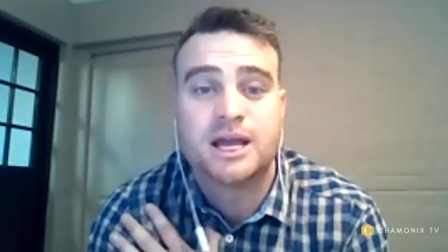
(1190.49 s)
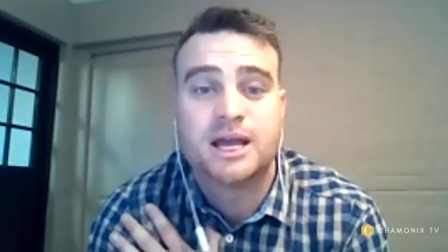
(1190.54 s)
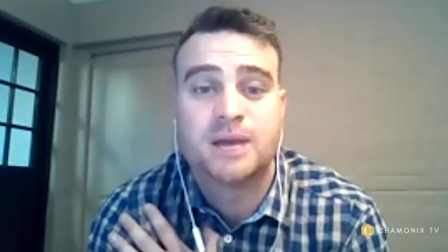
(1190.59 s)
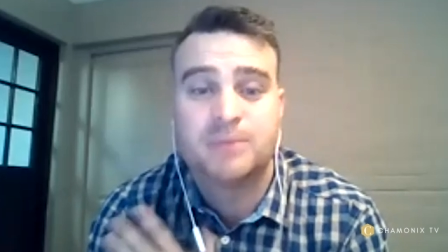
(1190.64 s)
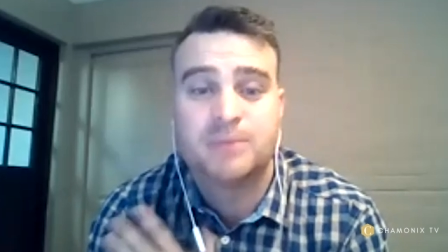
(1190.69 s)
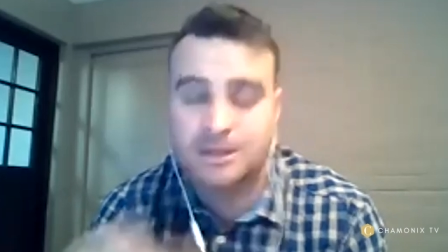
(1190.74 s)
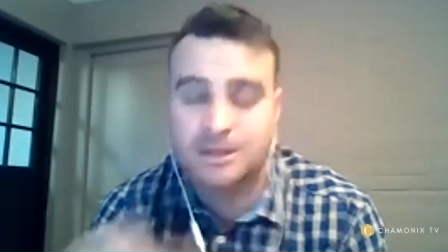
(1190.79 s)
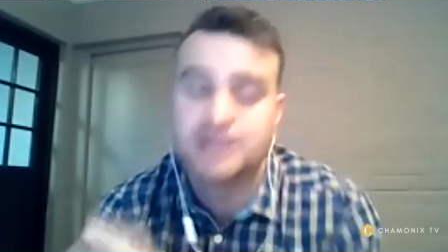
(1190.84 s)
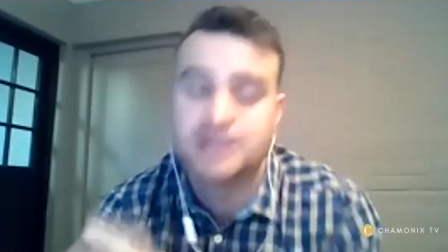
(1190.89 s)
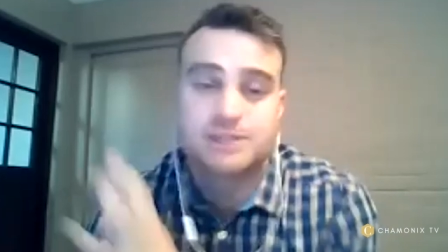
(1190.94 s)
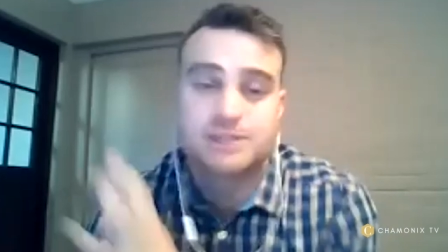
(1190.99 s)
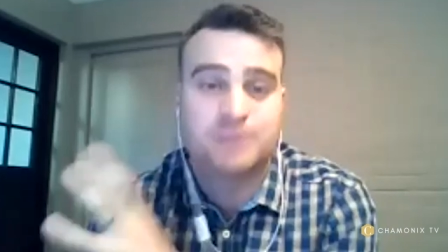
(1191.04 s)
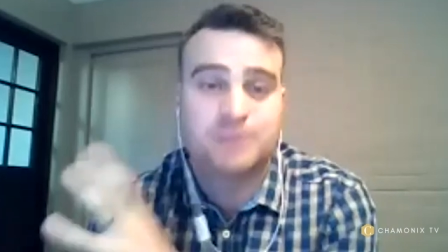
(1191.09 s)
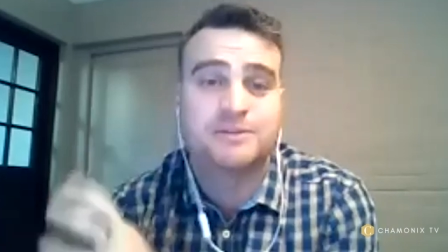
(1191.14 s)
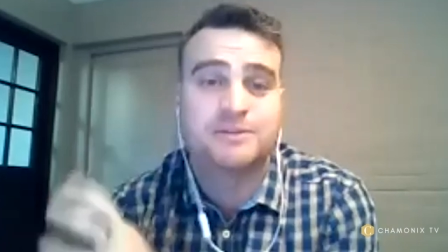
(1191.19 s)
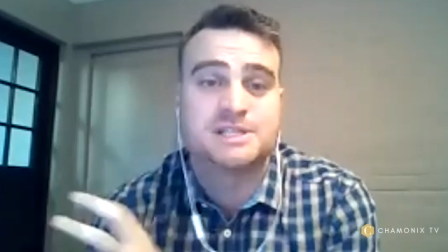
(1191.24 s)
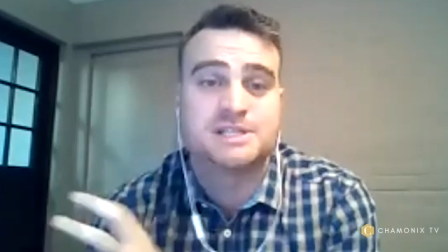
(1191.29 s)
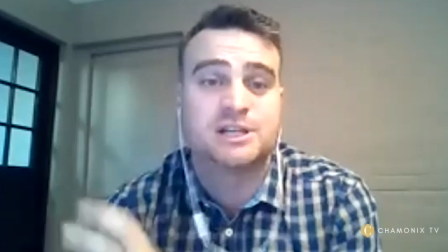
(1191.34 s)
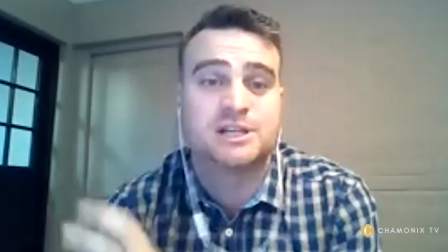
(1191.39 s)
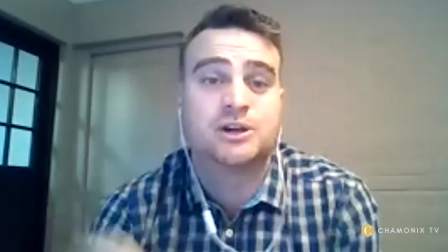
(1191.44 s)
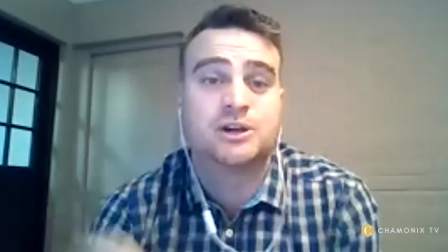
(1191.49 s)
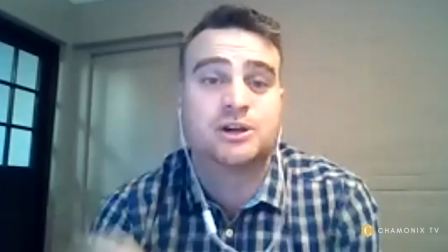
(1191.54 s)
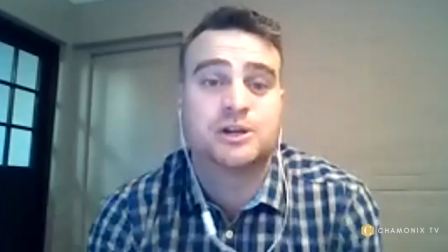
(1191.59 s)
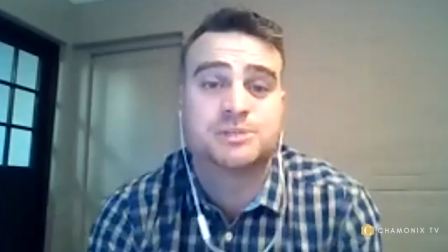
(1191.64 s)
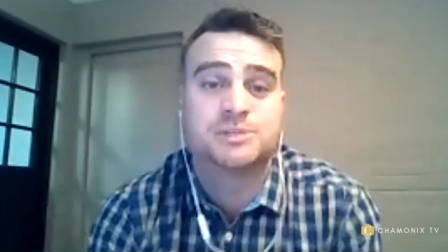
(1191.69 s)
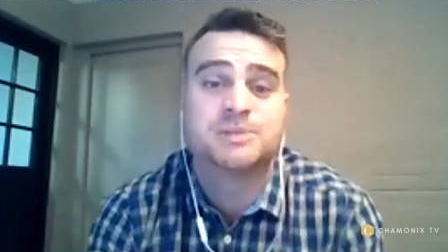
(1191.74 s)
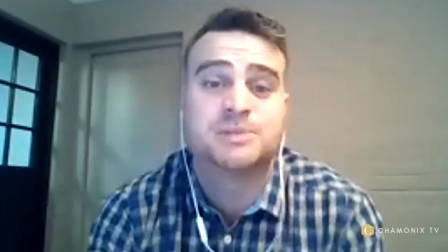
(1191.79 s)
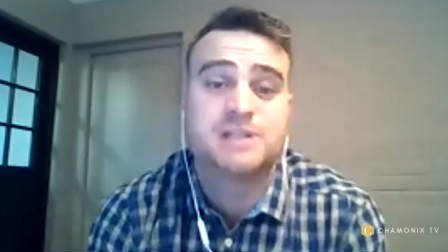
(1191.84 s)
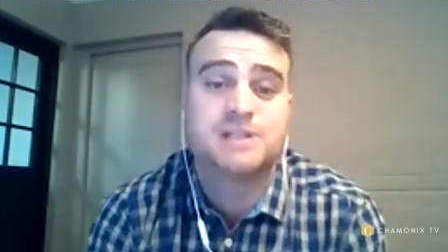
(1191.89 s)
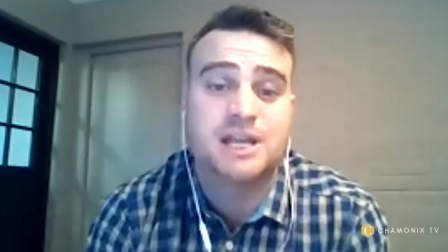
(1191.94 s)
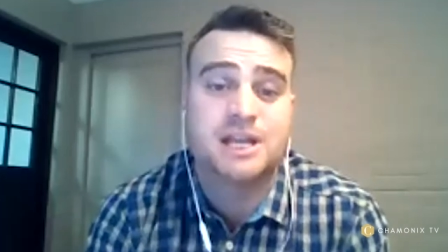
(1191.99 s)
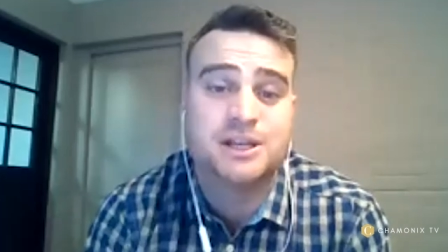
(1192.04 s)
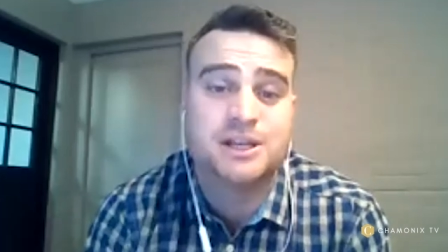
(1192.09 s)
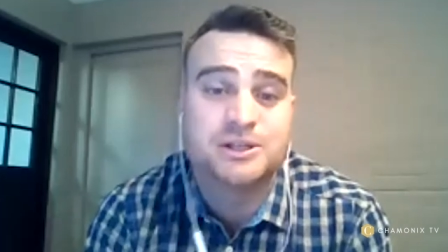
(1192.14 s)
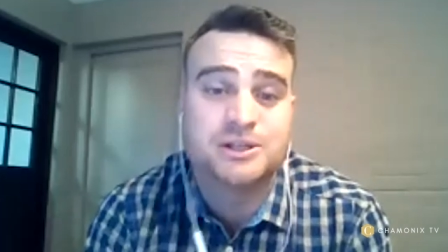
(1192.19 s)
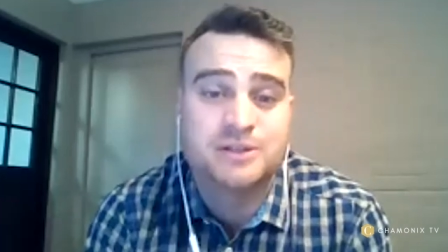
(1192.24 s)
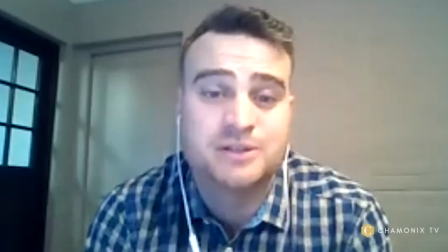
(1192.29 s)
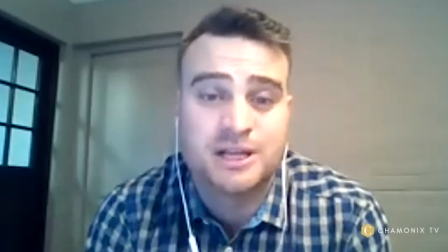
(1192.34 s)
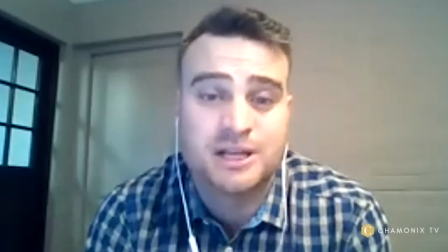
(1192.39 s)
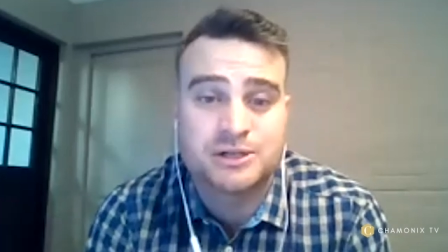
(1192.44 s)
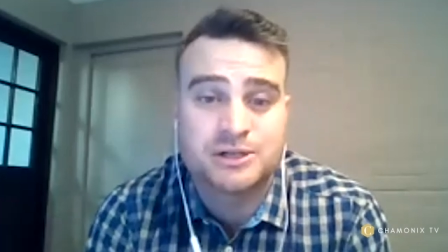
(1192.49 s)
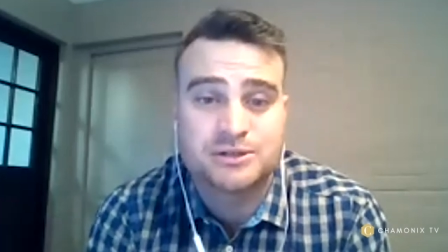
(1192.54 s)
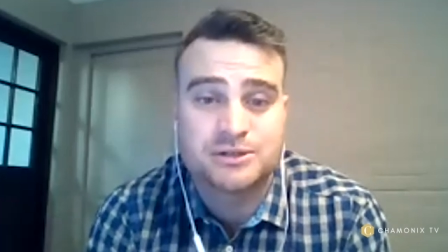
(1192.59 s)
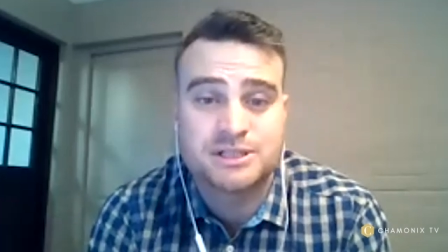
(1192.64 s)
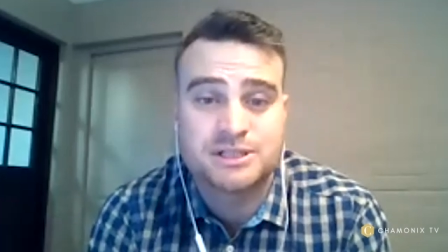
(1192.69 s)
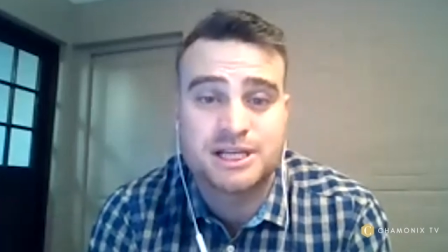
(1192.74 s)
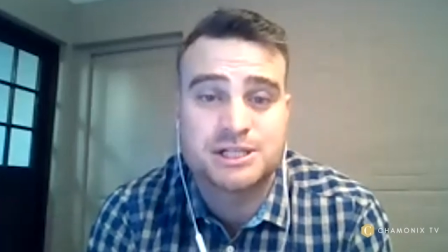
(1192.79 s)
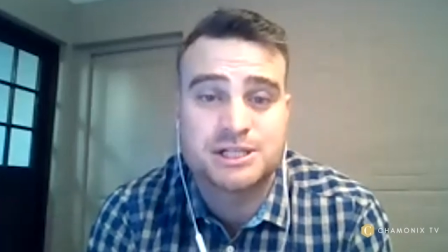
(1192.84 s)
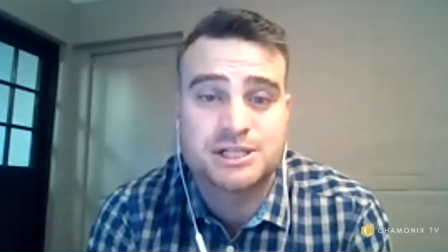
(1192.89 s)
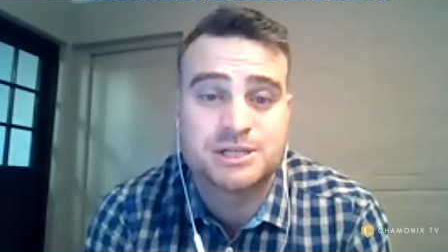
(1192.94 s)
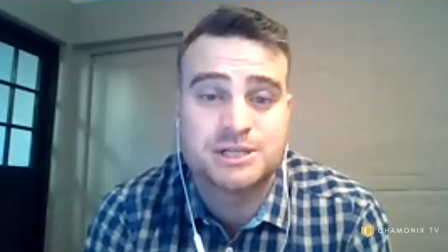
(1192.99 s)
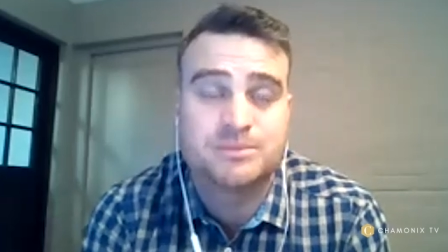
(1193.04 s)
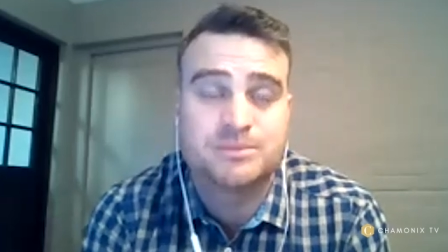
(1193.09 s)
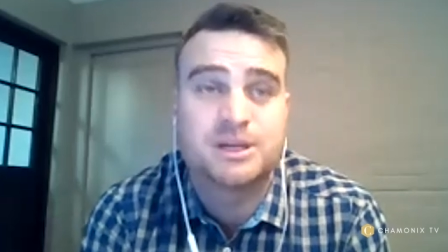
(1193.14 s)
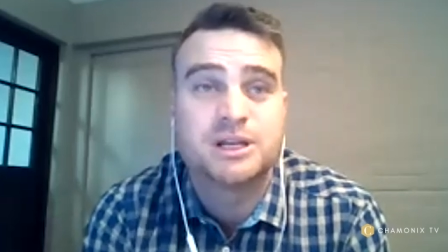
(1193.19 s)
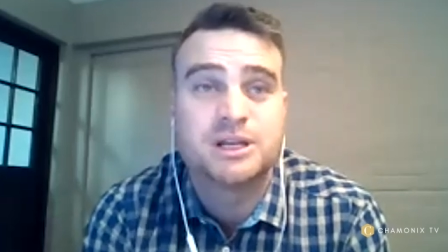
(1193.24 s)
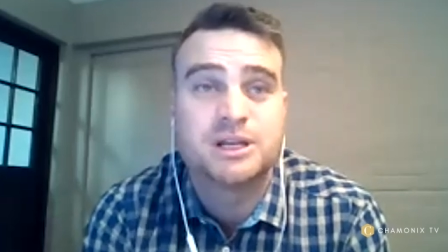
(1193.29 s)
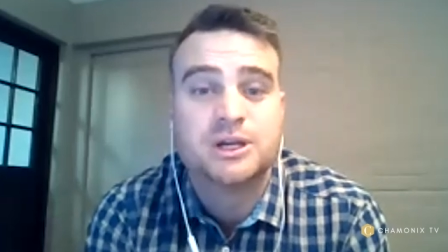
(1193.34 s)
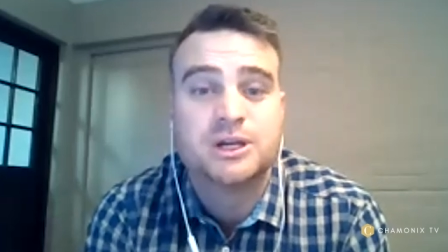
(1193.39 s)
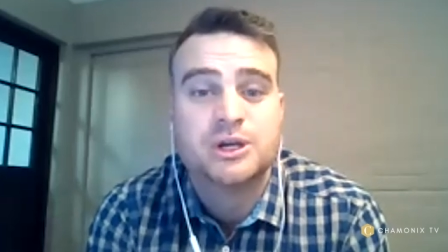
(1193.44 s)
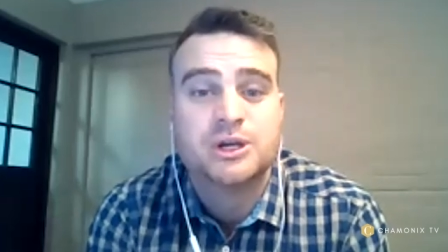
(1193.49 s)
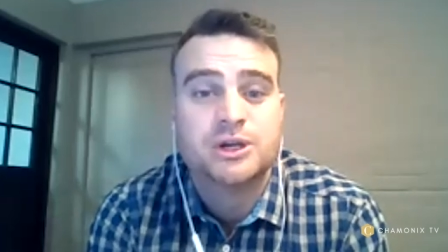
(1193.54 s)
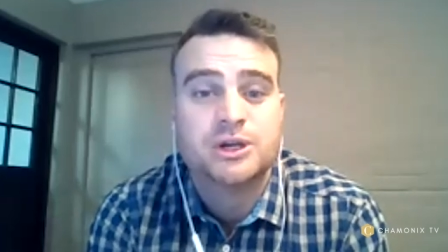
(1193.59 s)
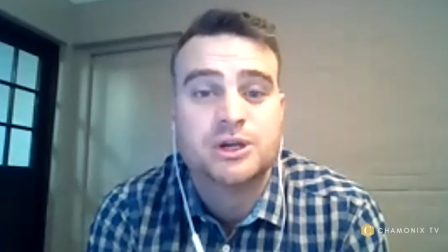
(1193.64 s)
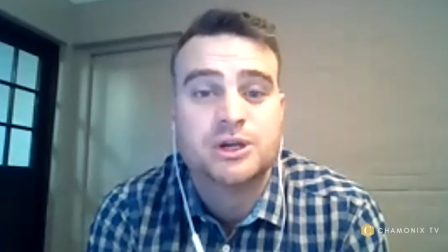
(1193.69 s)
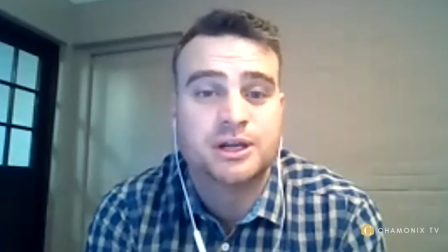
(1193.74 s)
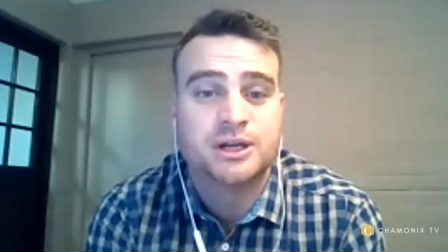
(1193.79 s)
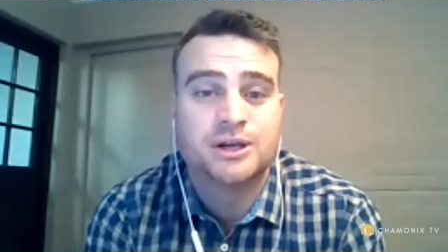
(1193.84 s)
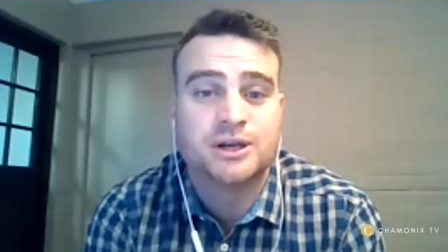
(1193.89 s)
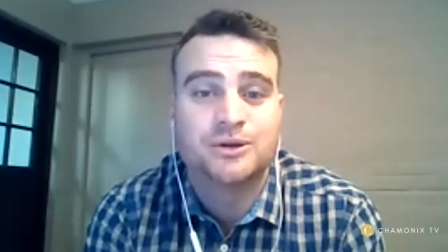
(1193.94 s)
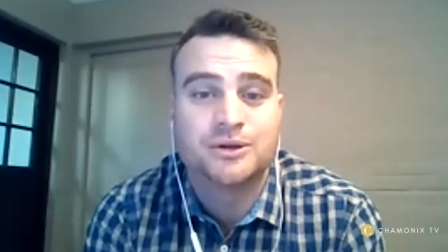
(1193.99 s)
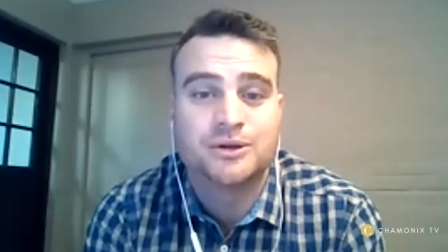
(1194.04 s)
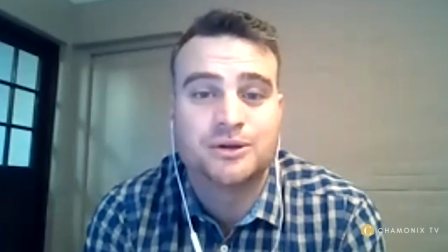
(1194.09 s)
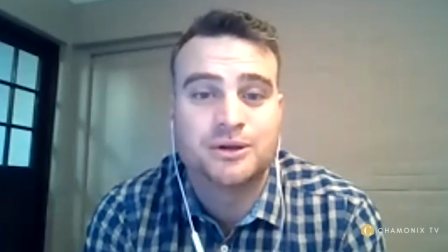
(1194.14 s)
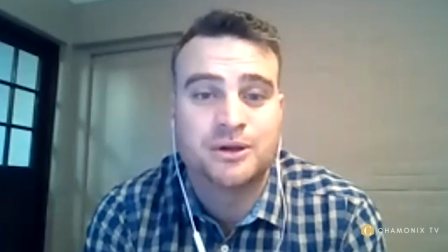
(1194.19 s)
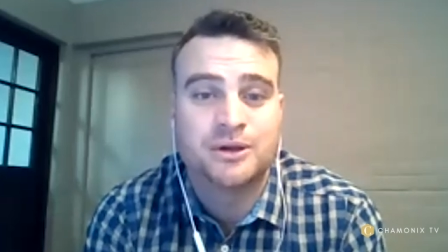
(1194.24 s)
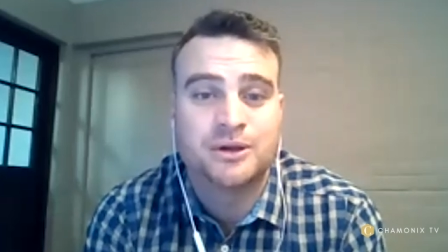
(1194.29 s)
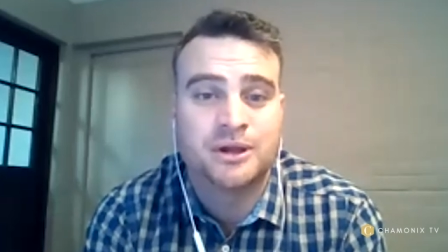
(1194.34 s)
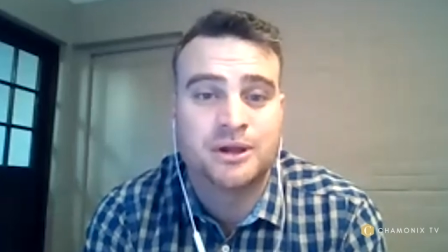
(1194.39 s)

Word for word: Um, and there's obviously a cost pertaining to that transaction but you know